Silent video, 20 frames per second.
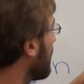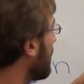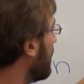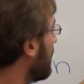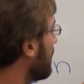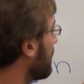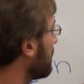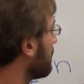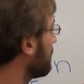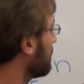
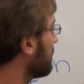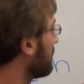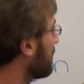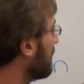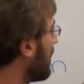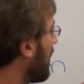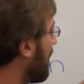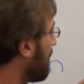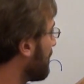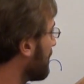uh,
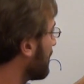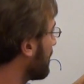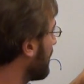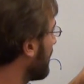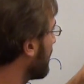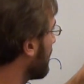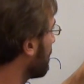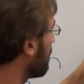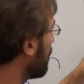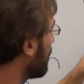
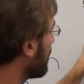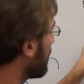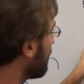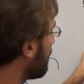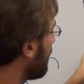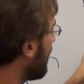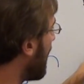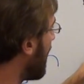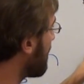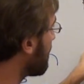everything and putting a
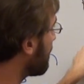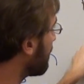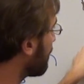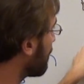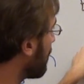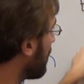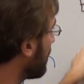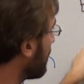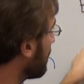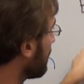5 in
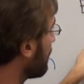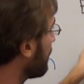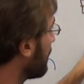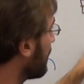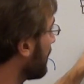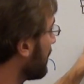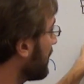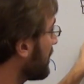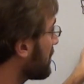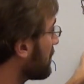front
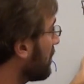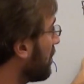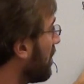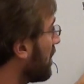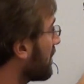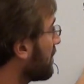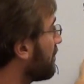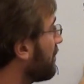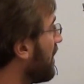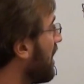of this
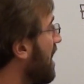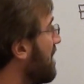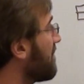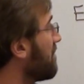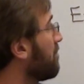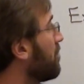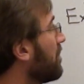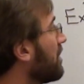log of 5,